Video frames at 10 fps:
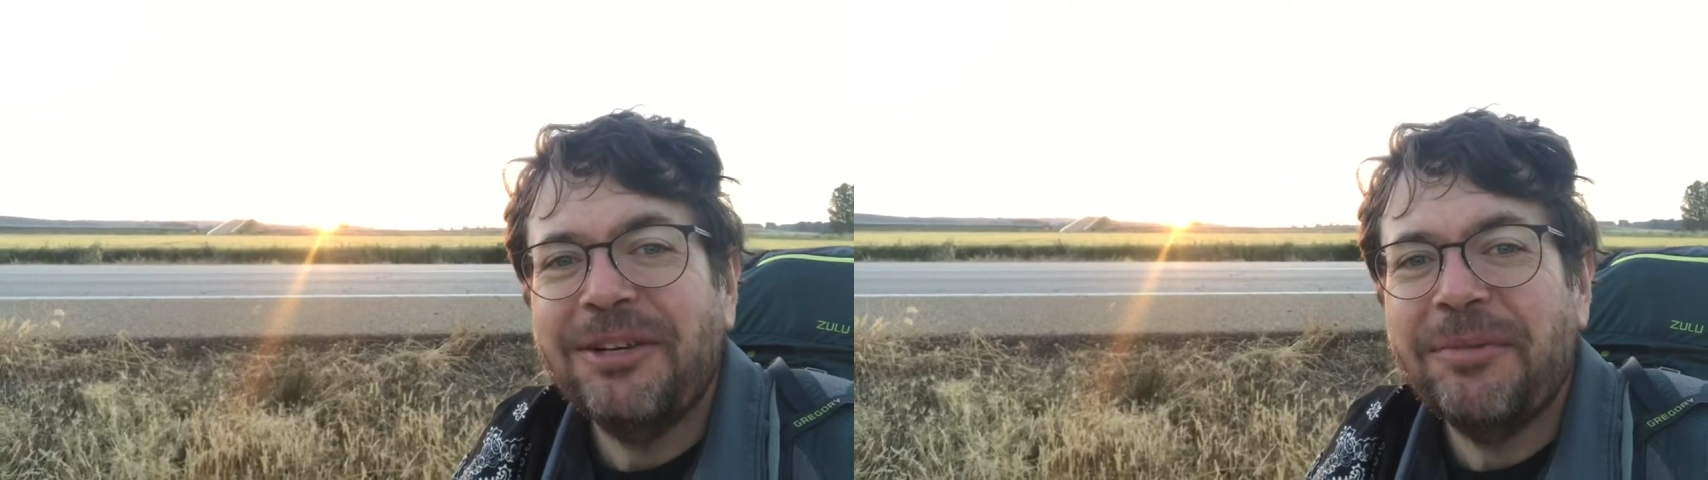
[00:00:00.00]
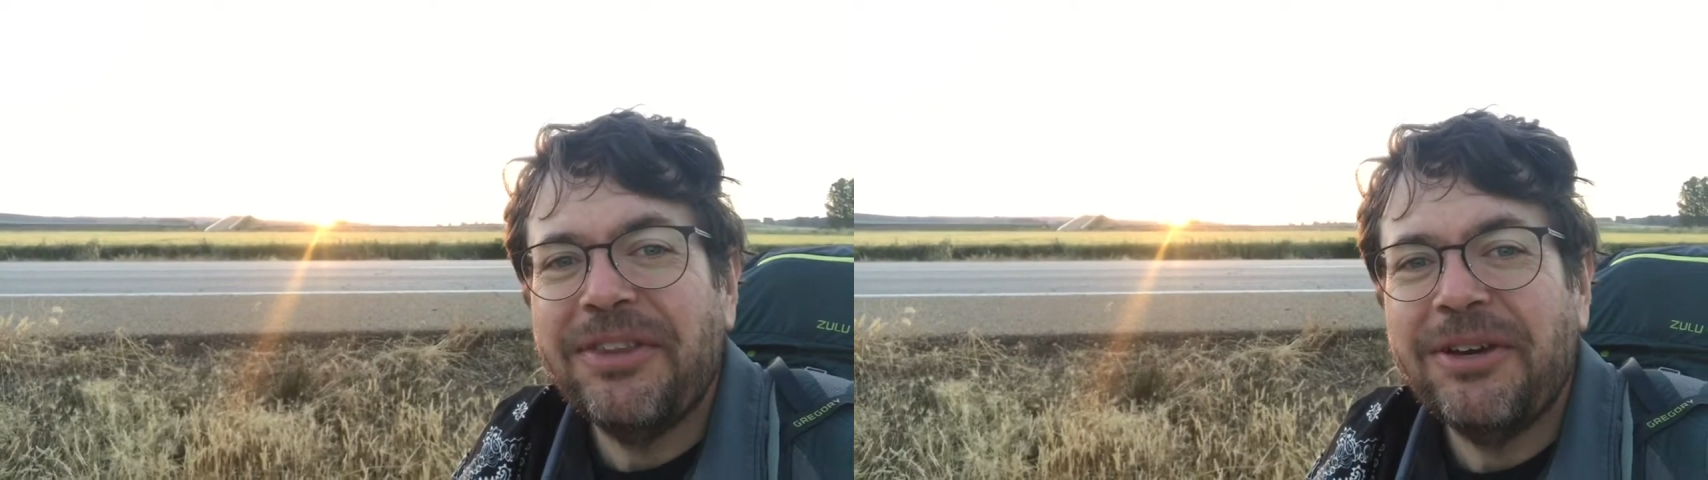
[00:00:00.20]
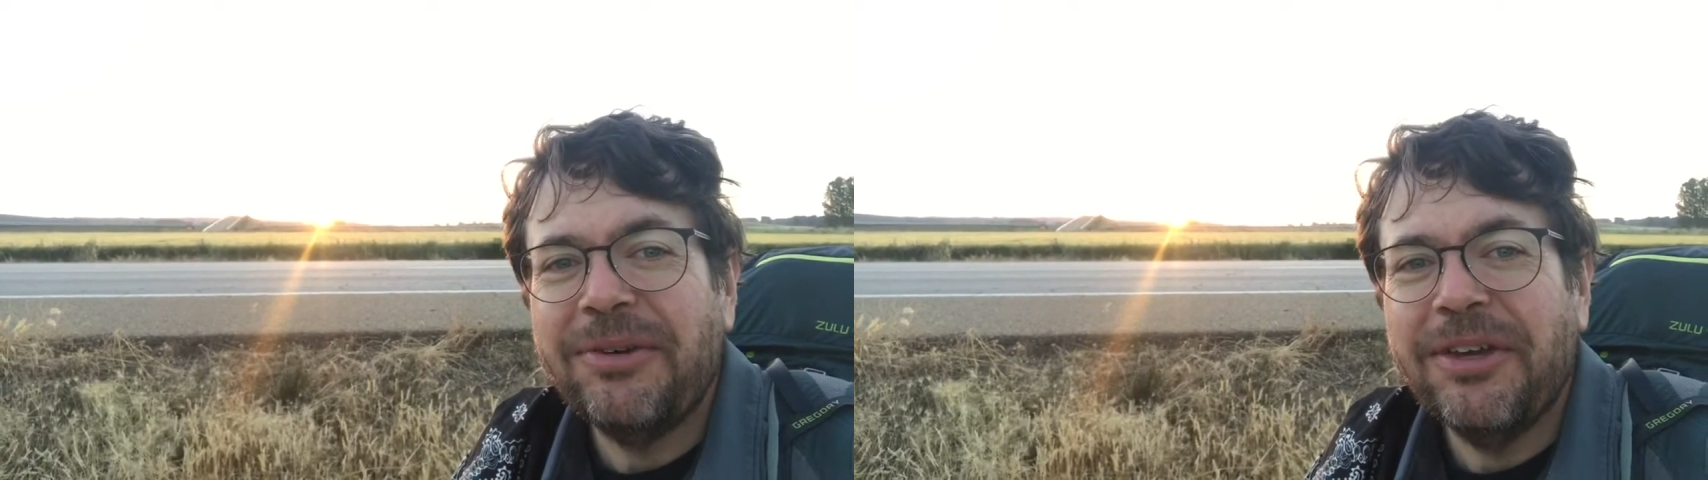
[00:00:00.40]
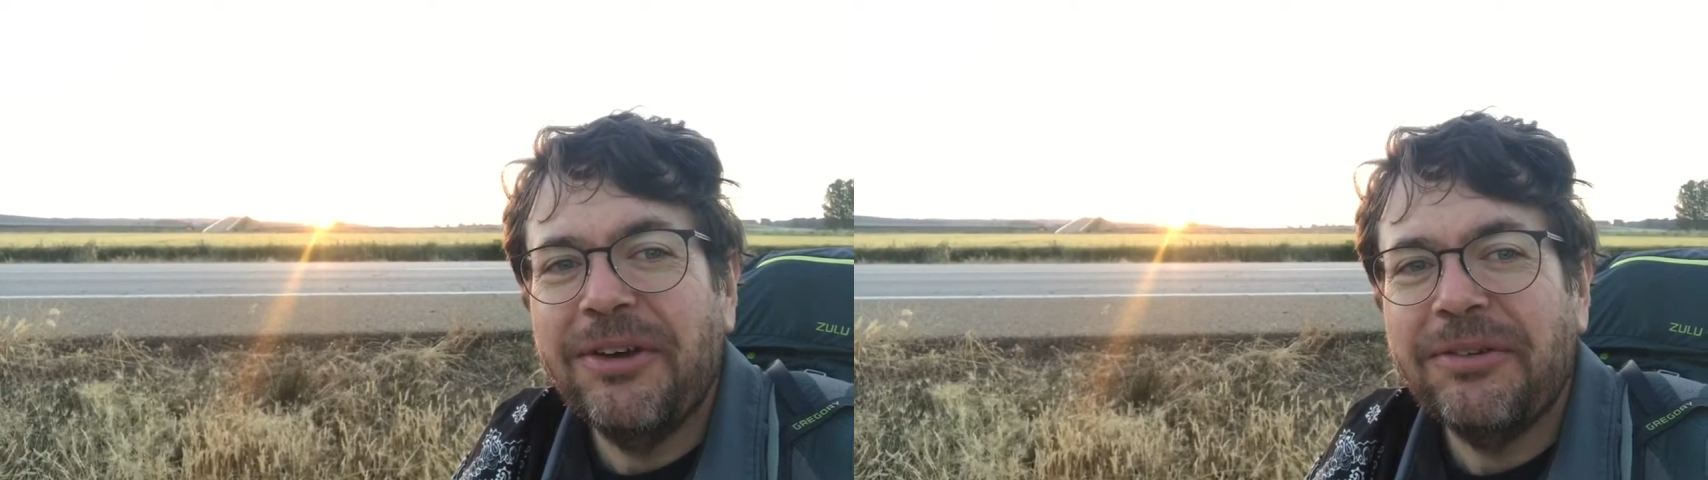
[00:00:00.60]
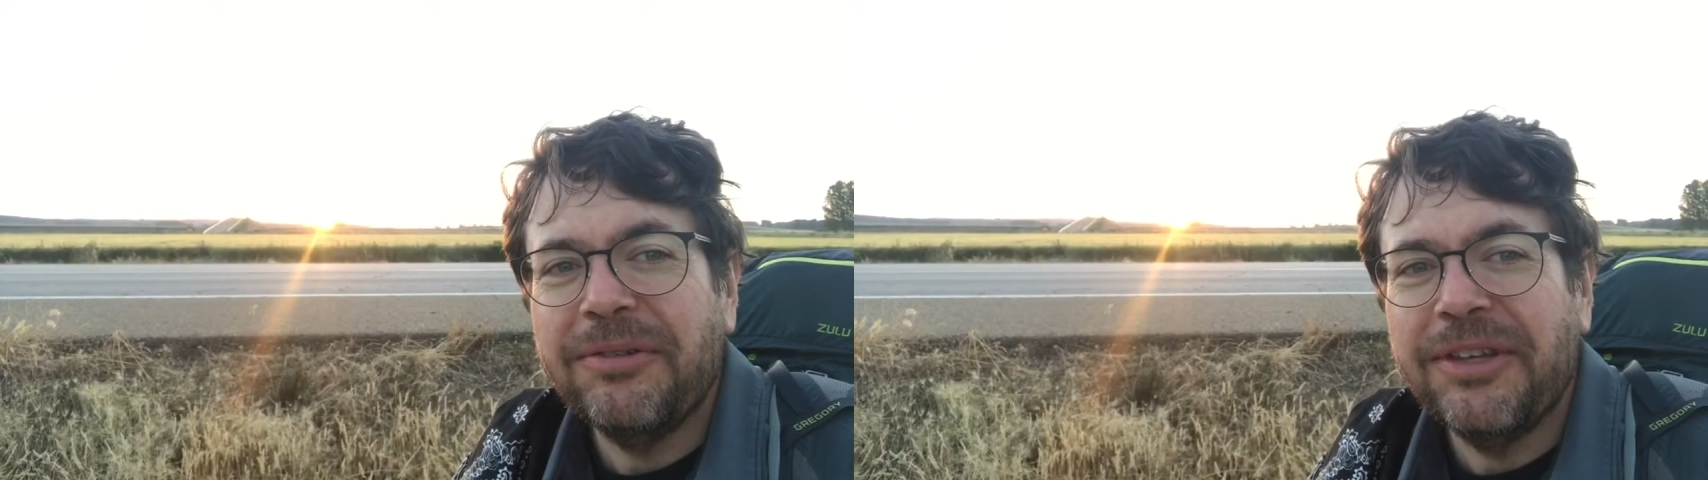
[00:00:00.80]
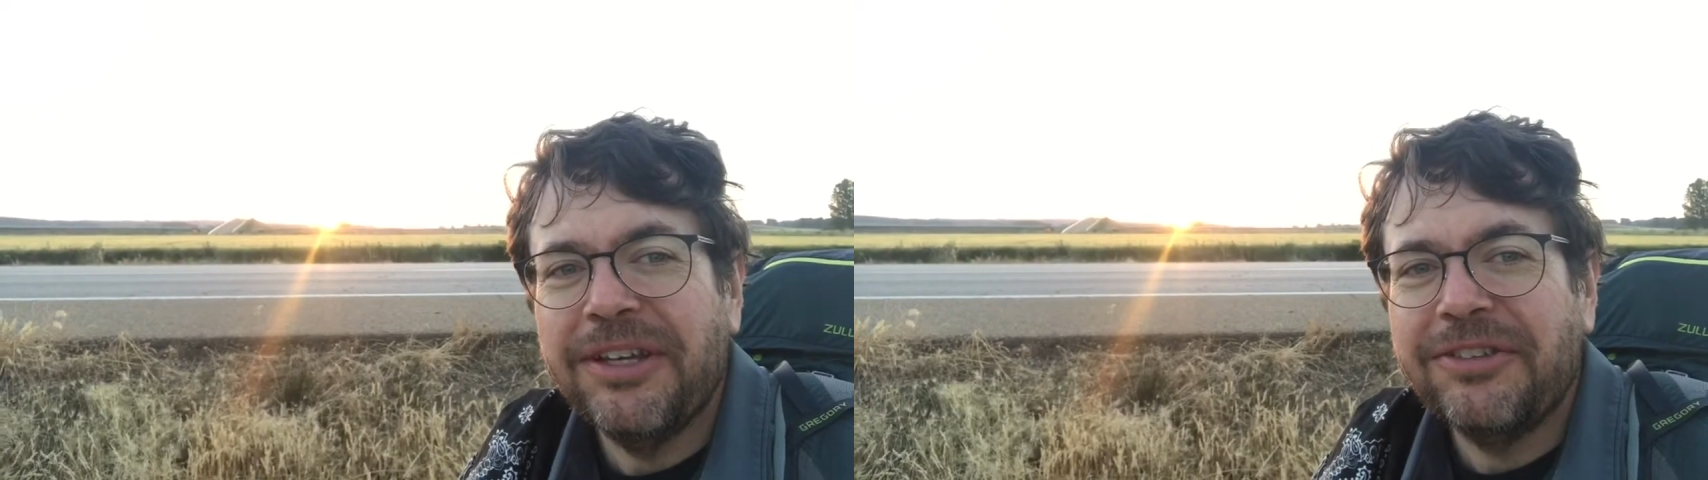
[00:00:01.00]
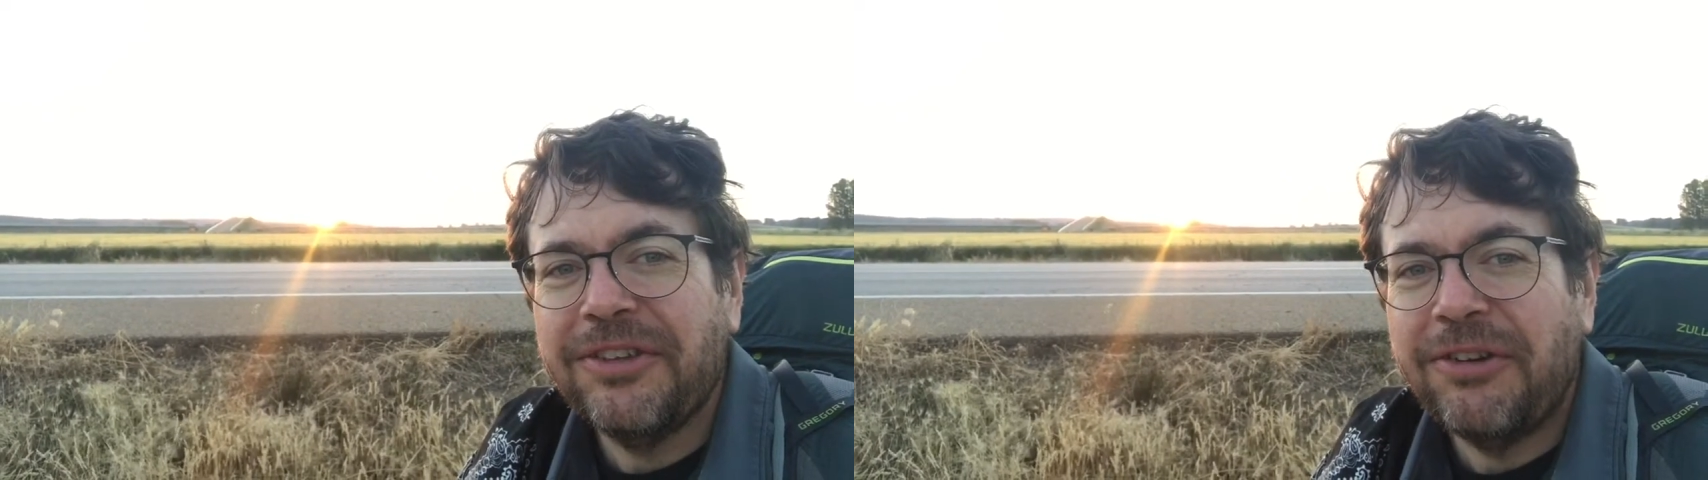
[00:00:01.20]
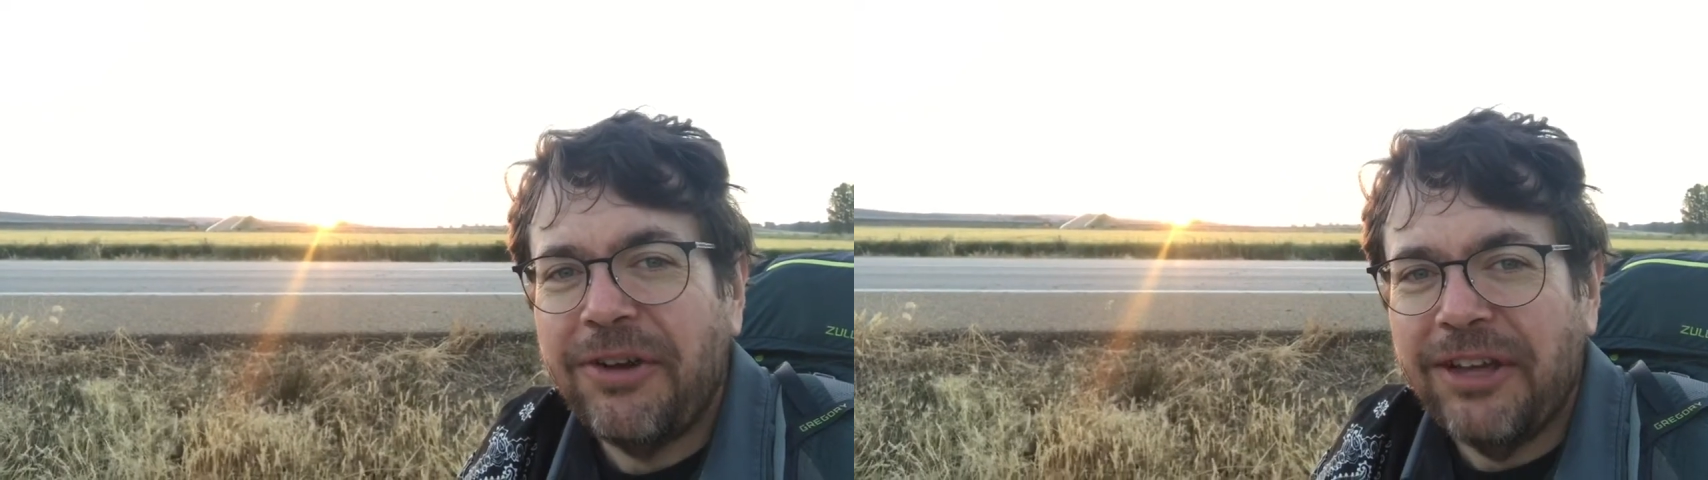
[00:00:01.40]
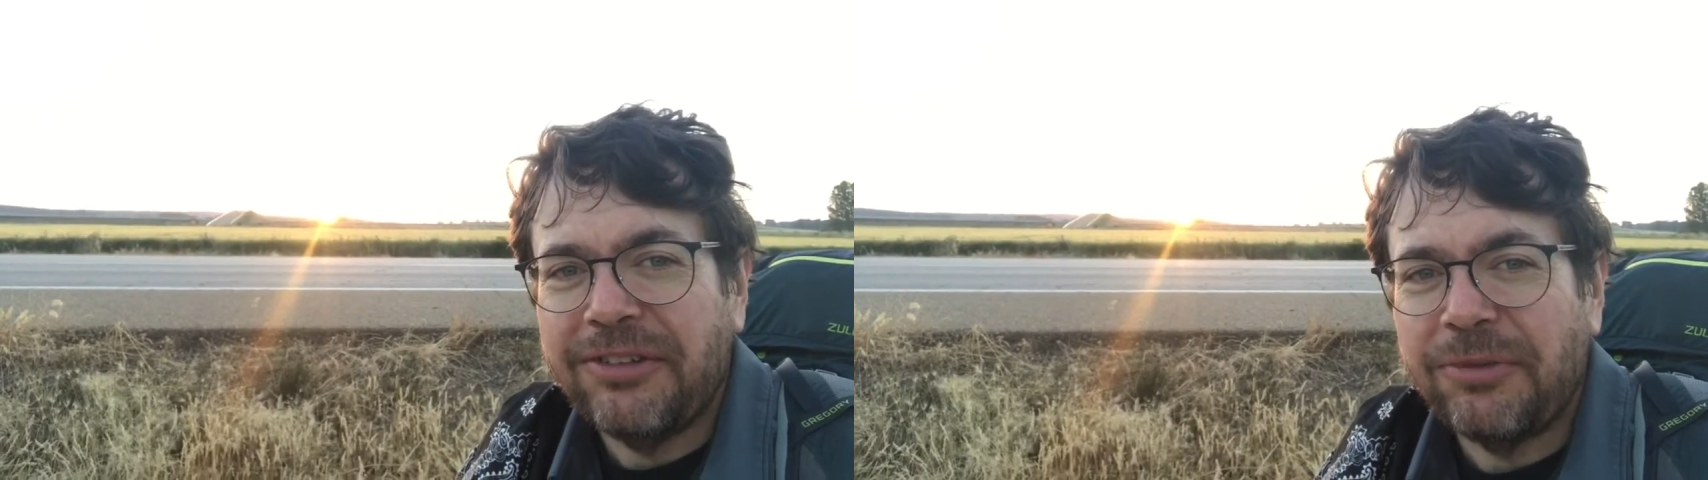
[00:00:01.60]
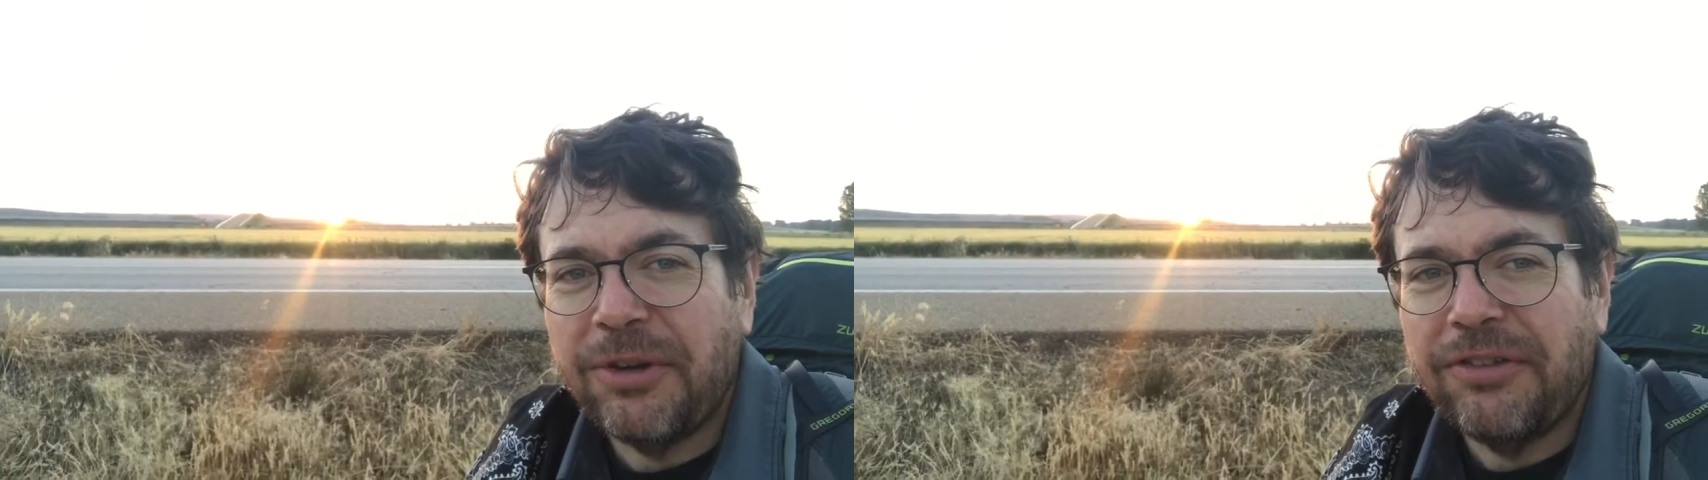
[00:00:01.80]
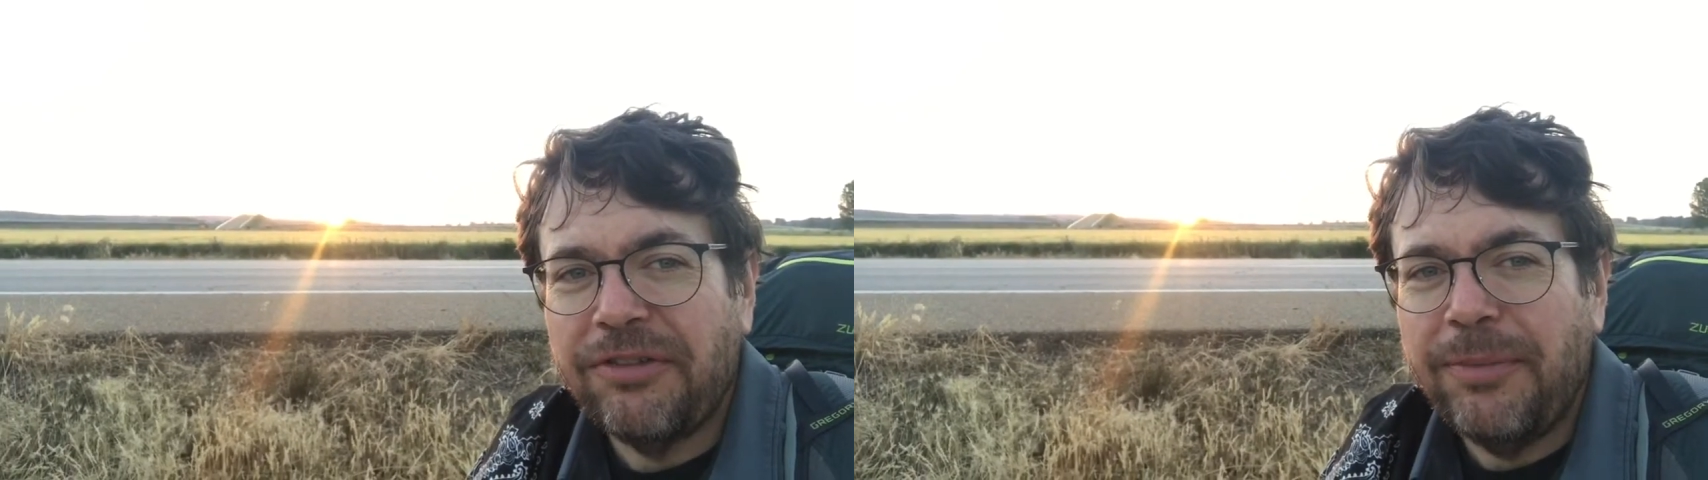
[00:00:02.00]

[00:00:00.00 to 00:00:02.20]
But there we go. Sunrise is one of the